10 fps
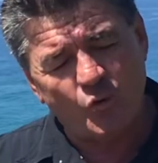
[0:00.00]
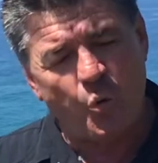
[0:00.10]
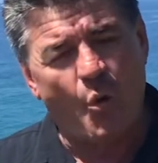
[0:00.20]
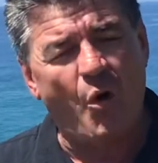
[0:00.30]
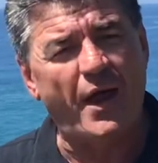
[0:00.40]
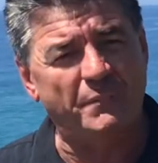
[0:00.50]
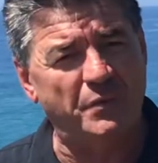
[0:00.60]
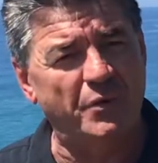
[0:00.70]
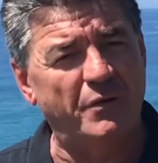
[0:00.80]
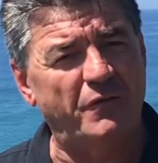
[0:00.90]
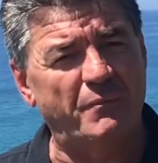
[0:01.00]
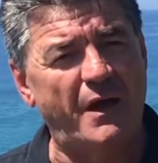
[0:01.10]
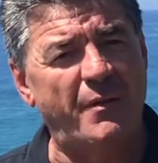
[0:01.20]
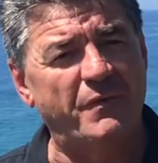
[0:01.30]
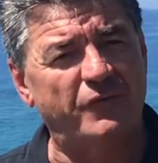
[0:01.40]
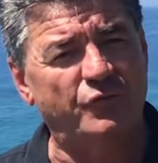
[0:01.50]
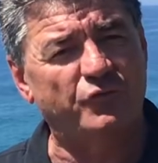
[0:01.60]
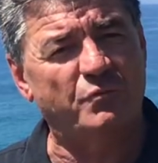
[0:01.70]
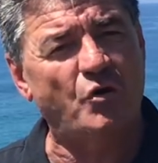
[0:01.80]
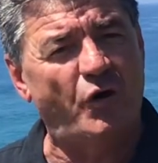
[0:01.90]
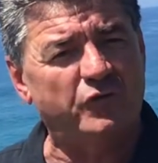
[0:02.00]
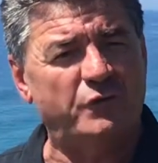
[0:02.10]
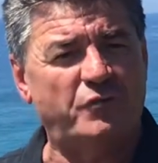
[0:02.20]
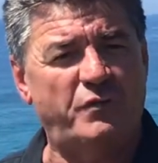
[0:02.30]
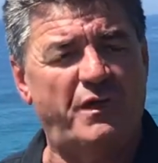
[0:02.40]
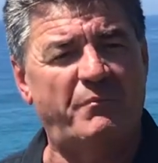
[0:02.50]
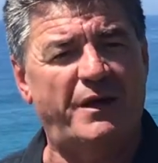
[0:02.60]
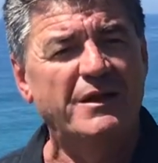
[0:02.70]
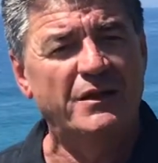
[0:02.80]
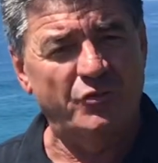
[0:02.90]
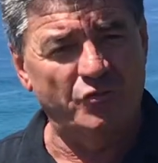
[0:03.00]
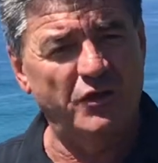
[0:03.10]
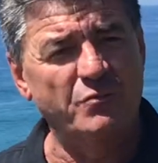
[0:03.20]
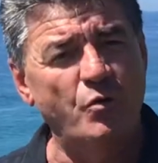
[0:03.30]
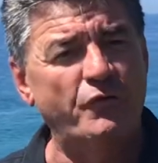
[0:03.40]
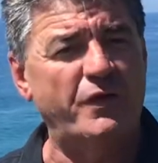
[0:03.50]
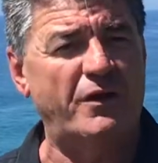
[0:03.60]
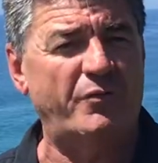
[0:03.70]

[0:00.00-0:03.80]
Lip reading: quiet period at the moment. There's still some nice ones around, but you'll need to move around. I